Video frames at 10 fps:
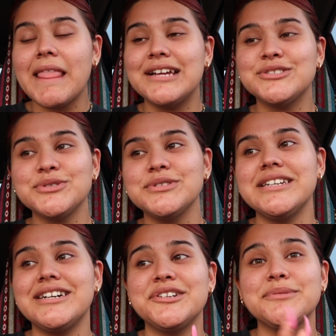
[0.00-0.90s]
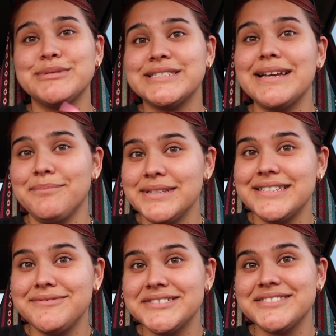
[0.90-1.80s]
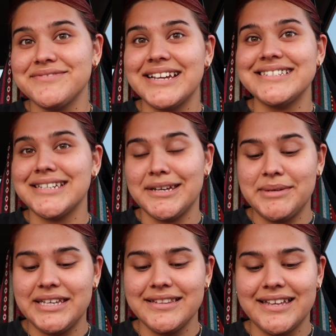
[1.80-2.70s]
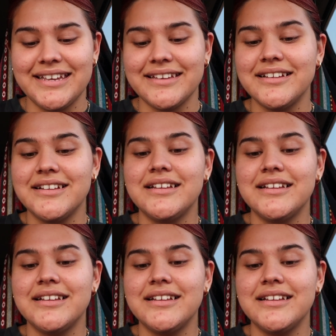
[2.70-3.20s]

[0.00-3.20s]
I truly 100% believe in divine timing. Like